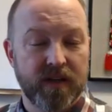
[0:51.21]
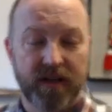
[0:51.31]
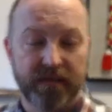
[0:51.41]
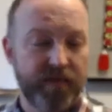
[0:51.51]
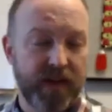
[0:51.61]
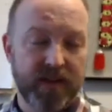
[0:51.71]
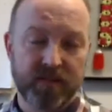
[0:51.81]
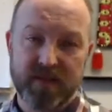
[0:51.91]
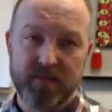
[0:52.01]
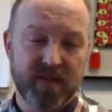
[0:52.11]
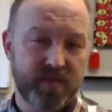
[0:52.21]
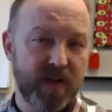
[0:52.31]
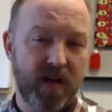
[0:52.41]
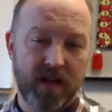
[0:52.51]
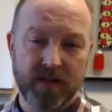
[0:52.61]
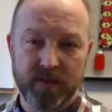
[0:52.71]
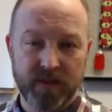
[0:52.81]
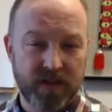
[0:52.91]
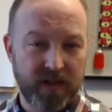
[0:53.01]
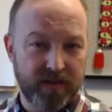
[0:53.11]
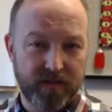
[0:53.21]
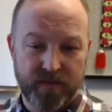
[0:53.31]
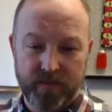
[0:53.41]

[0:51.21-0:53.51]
I find them to just be Hollywood kind of